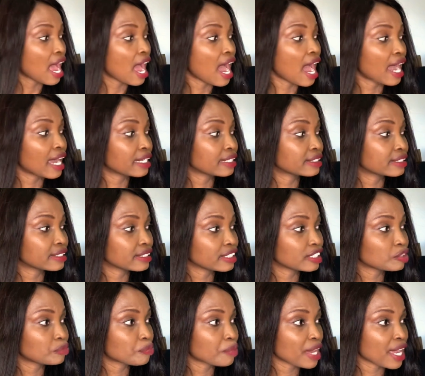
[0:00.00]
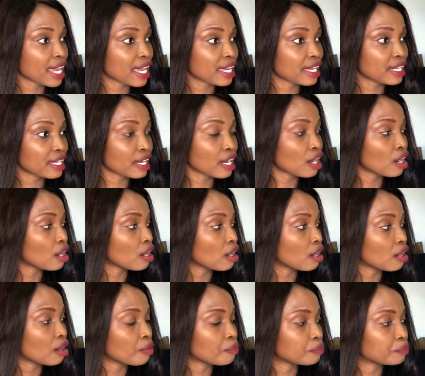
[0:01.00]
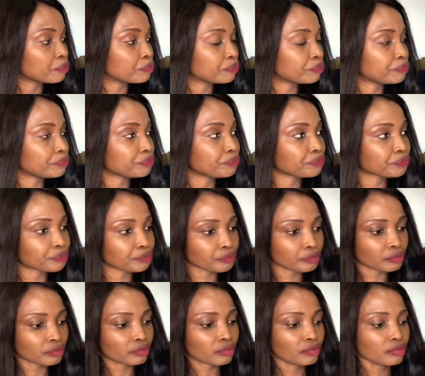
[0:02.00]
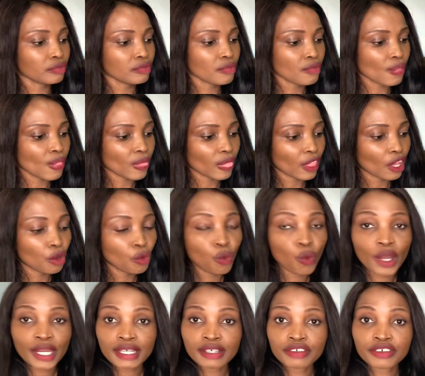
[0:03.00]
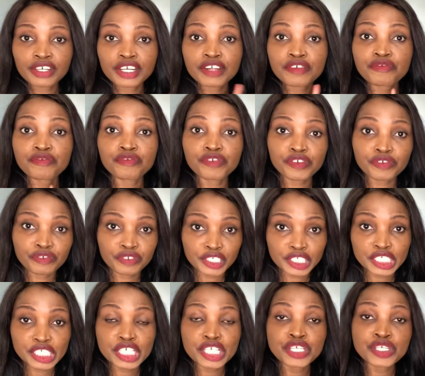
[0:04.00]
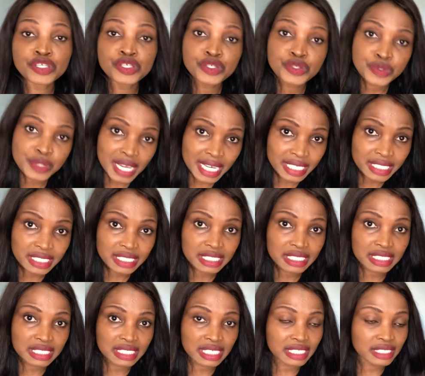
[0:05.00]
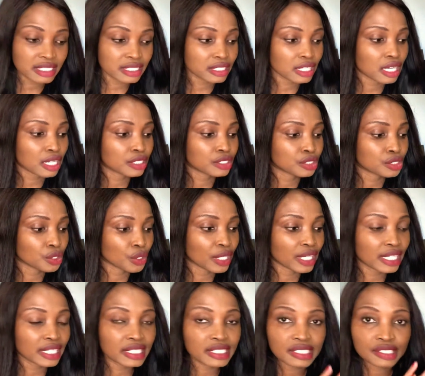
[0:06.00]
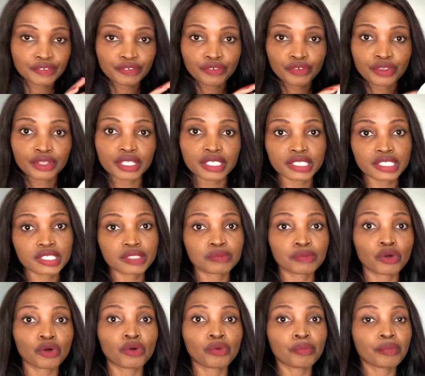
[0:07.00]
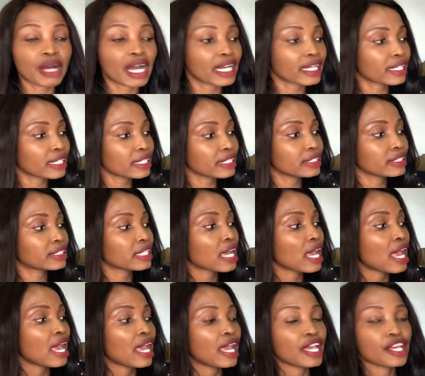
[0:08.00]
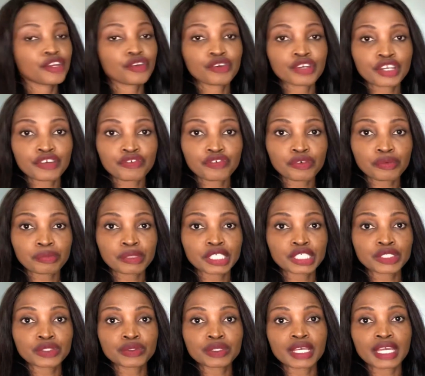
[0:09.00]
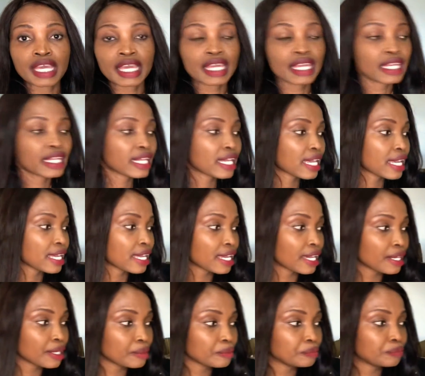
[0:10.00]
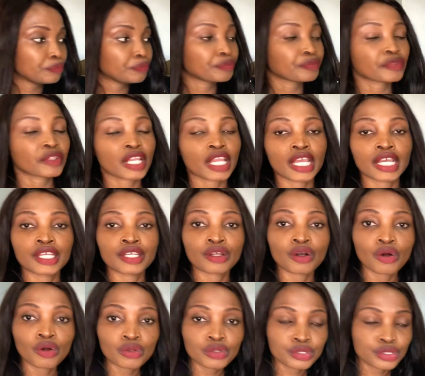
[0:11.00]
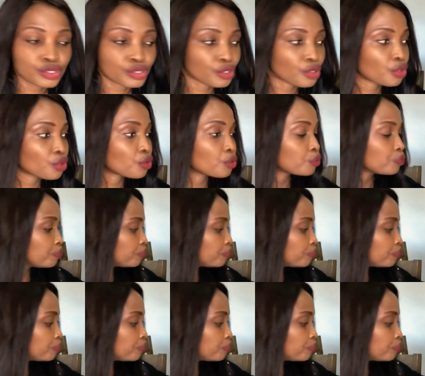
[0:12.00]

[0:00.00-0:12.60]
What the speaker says: I did pay 115 United States dollars for this small package in order for me to get it here. And also,